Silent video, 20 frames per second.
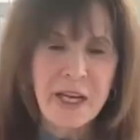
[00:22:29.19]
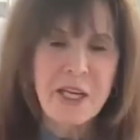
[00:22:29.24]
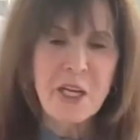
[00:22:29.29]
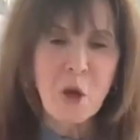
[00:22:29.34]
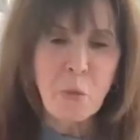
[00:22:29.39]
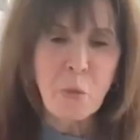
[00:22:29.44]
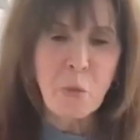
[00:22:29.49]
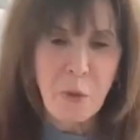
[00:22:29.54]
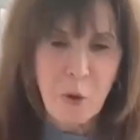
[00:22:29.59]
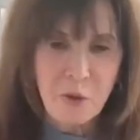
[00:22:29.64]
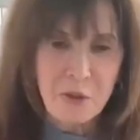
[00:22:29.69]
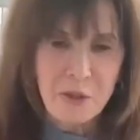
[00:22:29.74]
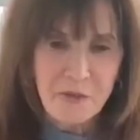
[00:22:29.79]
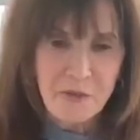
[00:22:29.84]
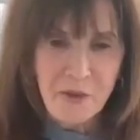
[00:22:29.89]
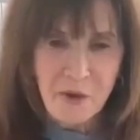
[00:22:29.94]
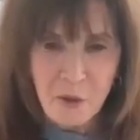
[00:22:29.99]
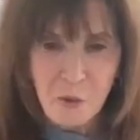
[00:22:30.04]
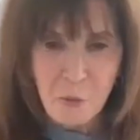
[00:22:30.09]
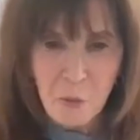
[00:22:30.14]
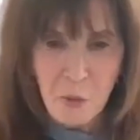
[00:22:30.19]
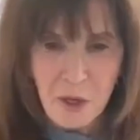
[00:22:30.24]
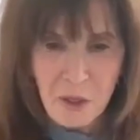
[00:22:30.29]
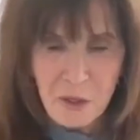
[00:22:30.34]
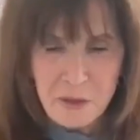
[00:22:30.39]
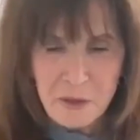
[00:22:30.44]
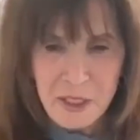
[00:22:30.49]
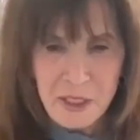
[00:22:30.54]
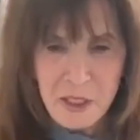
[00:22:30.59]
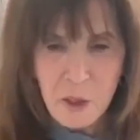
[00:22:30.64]
And I know Berkeley very
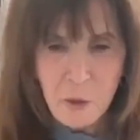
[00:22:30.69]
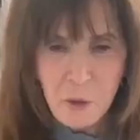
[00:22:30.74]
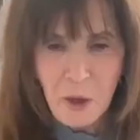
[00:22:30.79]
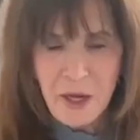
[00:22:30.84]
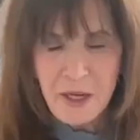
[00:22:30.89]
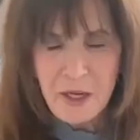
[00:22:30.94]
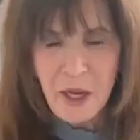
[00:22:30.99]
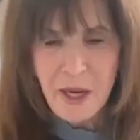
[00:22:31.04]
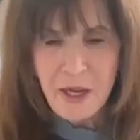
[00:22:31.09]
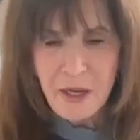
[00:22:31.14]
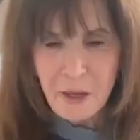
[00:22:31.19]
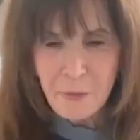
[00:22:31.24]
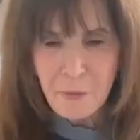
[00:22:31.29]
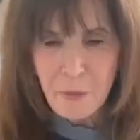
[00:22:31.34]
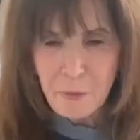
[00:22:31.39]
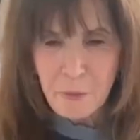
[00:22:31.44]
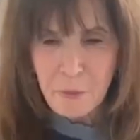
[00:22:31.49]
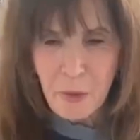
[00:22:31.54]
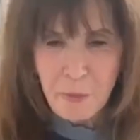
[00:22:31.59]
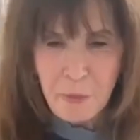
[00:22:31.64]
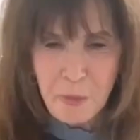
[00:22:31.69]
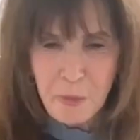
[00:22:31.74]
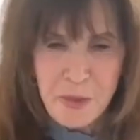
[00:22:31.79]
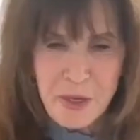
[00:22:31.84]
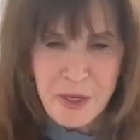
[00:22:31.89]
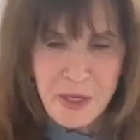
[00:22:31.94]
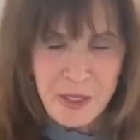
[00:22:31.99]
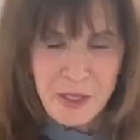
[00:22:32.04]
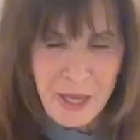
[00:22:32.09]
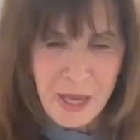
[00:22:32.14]
well, and I know I'm a
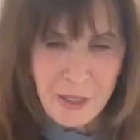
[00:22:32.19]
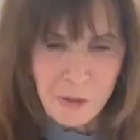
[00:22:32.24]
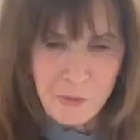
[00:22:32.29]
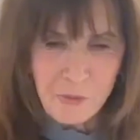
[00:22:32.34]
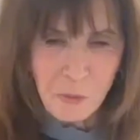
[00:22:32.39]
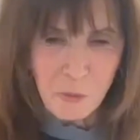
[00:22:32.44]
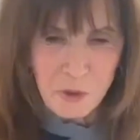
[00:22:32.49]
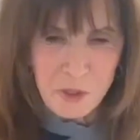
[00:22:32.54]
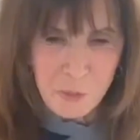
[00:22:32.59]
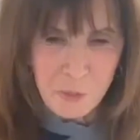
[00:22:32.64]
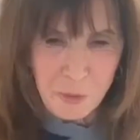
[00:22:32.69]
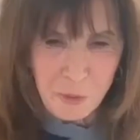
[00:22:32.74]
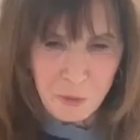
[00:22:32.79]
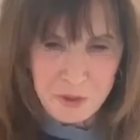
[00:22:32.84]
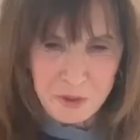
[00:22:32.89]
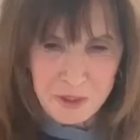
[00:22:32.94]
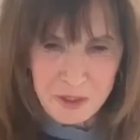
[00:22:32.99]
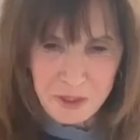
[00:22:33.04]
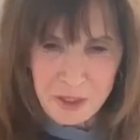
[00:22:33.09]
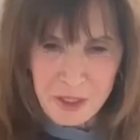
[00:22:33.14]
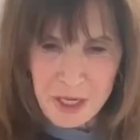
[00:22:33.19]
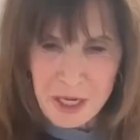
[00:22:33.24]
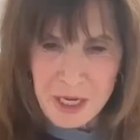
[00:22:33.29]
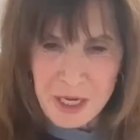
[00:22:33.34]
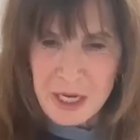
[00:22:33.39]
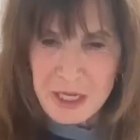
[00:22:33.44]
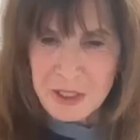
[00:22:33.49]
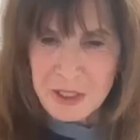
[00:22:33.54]
big California person.